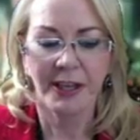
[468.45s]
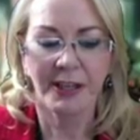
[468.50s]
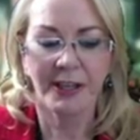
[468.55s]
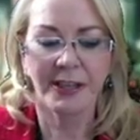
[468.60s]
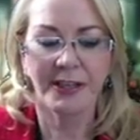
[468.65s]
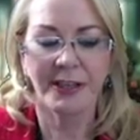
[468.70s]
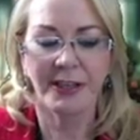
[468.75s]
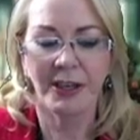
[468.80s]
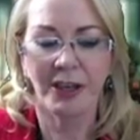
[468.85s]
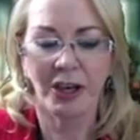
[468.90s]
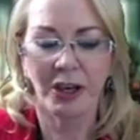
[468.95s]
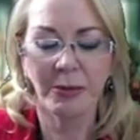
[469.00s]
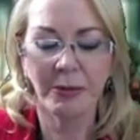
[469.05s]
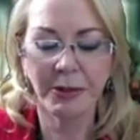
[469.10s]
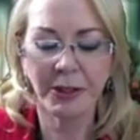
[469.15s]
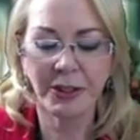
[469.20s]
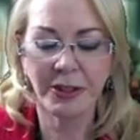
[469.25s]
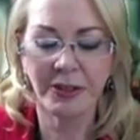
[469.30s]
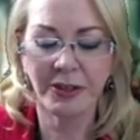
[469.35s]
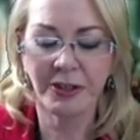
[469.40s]
There's an
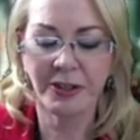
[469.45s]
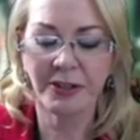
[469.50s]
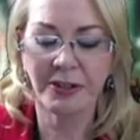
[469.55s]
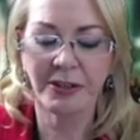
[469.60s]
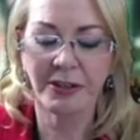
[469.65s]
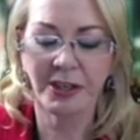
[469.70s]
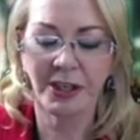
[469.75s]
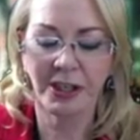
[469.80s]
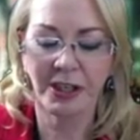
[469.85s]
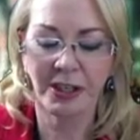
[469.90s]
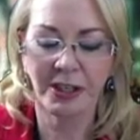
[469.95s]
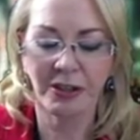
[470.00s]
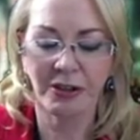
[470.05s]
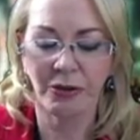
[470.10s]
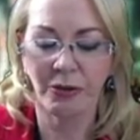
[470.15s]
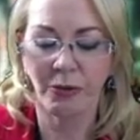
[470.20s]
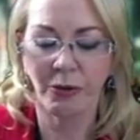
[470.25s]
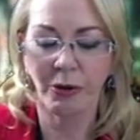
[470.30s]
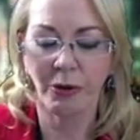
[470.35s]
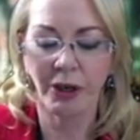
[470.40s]
opportunity
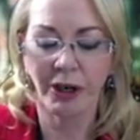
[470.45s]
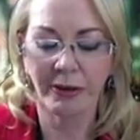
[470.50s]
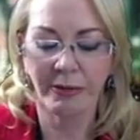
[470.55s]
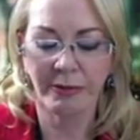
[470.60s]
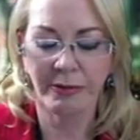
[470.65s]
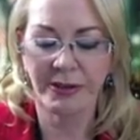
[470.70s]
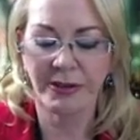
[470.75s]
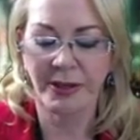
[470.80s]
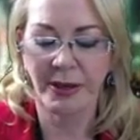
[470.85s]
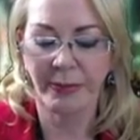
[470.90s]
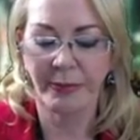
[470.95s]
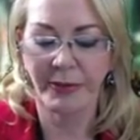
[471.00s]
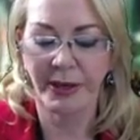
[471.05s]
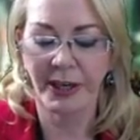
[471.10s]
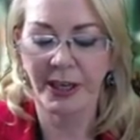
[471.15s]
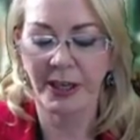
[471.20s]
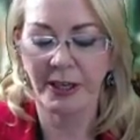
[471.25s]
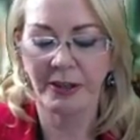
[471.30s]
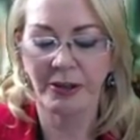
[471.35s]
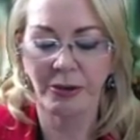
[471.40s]
to work with
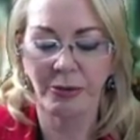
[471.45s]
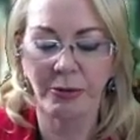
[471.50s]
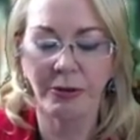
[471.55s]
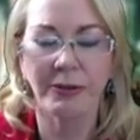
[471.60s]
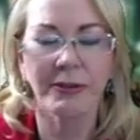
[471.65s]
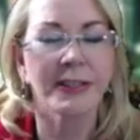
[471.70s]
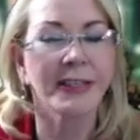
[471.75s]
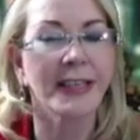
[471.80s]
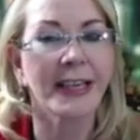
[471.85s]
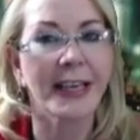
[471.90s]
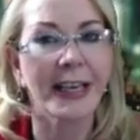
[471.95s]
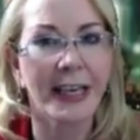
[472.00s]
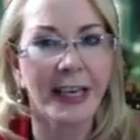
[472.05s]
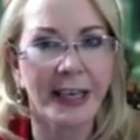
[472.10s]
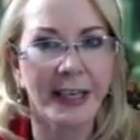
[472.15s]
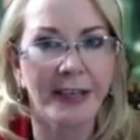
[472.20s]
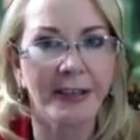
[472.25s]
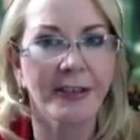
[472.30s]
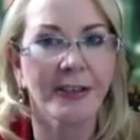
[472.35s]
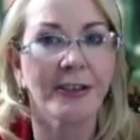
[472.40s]
somebody towards the
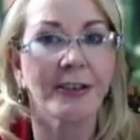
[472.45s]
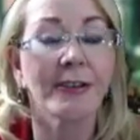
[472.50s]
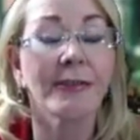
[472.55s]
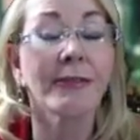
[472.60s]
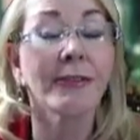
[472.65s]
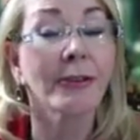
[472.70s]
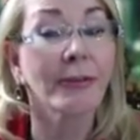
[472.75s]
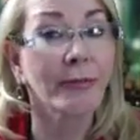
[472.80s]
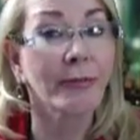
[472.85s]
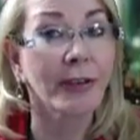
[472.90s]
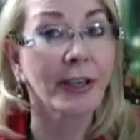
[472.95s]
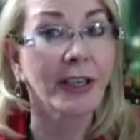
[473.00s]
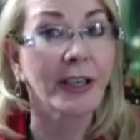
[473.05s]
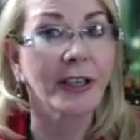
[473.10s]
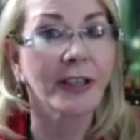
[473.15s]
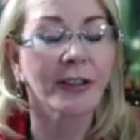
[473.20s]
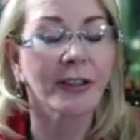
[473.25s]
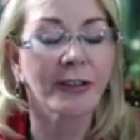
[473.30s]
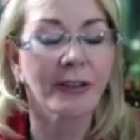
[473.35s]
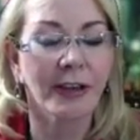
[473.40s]
end of the
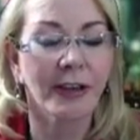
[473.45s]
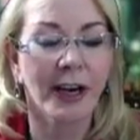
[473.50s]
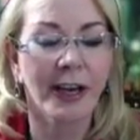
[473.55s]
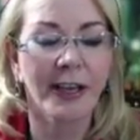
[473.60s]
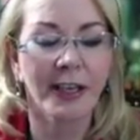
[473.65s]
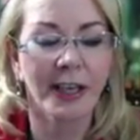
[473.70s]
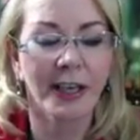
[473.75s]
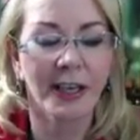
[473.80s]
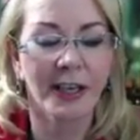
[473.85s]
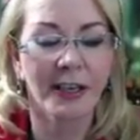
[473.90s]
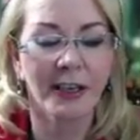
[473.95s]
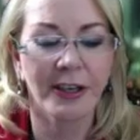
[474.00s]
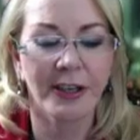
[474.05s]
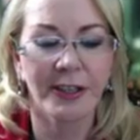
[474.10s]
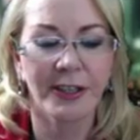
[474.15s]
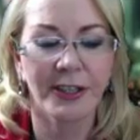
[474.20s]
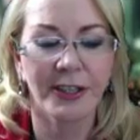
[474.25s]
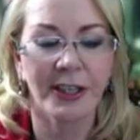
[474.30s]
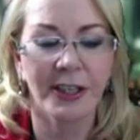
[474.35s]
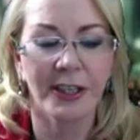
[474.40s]
week, all right?
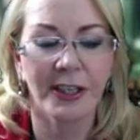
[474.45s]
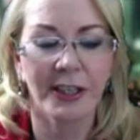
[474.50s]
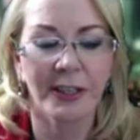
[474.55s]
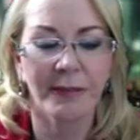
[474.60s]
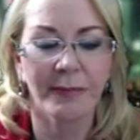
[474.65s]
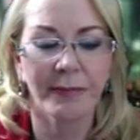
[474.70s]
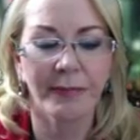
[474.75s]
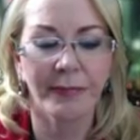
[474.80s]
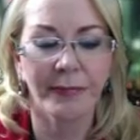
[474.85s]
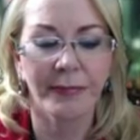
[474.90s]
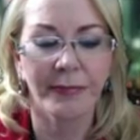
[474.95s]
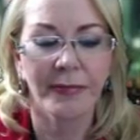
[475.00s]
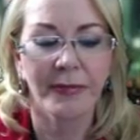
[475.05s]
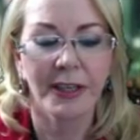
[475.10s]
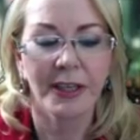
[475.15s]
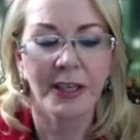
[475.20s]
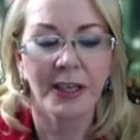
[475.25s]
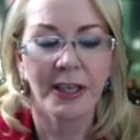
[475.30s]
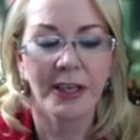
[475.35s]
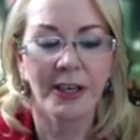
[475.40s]
And
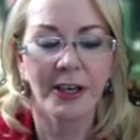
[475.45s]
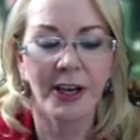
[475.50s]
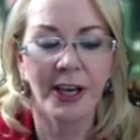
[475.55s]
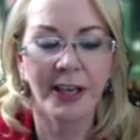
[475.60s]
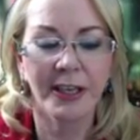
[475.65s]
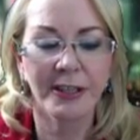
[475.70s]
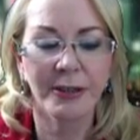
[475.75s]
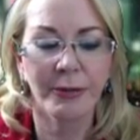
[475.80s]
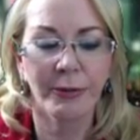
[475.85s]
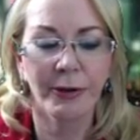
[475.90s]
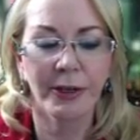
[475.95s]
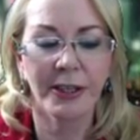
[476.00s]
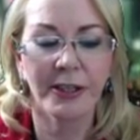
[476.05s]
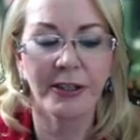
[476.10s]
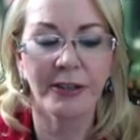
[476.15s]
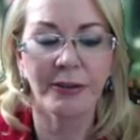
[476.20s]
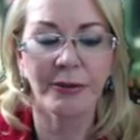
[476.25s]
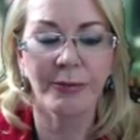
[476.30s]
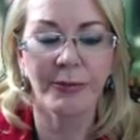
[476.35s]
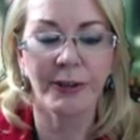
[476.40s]
next week
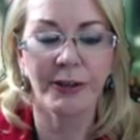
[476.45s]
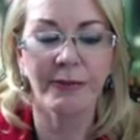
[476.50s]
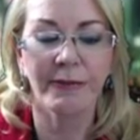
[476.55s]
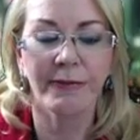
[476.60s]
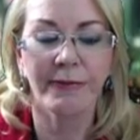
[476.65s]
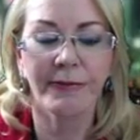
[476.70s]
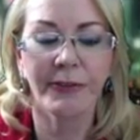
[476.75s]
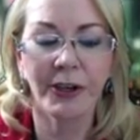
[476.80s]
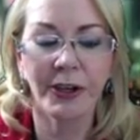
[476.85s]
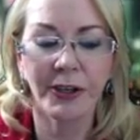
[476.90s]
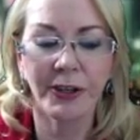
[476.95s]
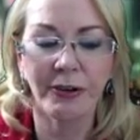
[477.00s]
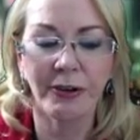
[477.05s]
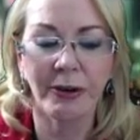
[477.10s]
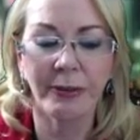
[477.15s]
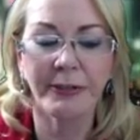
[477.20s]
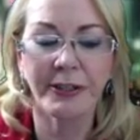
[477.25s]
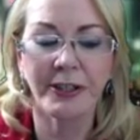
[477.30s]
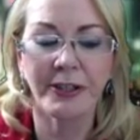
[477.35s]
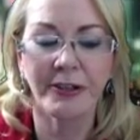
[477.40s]
there will be further
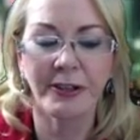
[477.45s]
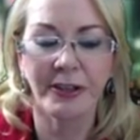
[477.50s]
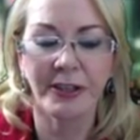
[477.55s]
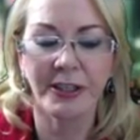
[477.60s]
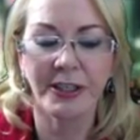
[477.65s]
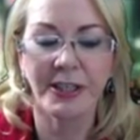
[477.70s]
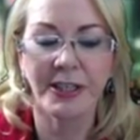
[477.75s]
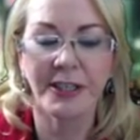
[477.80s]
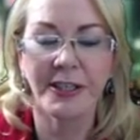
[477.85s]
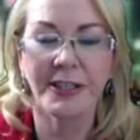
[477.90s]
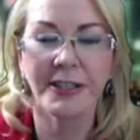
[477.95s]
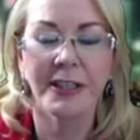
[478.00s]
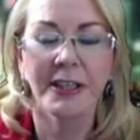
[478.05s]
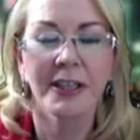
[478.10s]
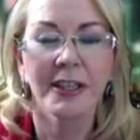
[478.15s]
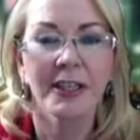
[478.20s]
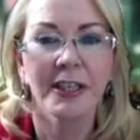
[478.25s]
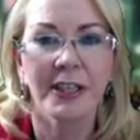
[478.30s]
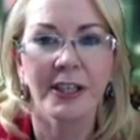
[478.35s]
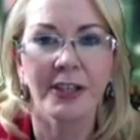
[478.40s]
opportunities
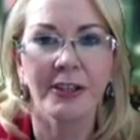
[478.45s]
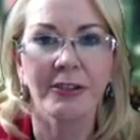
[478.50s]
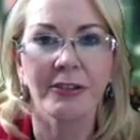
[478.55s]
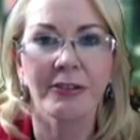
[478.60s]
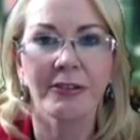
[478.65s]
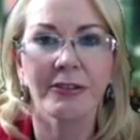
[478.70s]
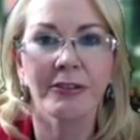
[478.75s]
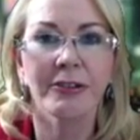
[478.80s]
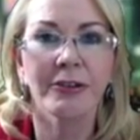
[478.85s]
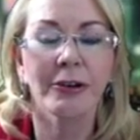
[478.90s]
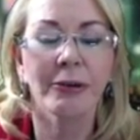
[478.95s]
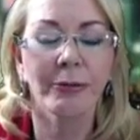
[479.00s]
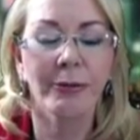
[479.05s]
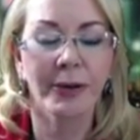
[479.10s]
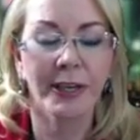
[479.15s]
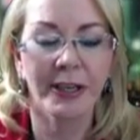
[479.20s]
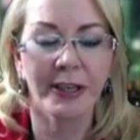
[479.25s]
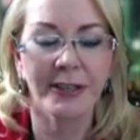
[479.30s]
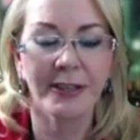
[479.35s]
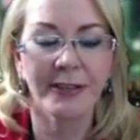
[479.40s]
in your
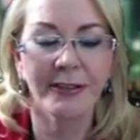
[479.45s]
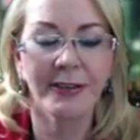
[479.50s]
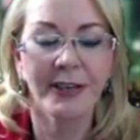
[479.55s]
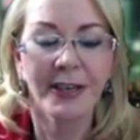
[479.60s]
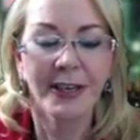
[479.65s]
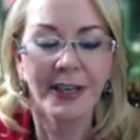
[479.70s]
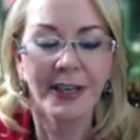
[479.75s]
career. So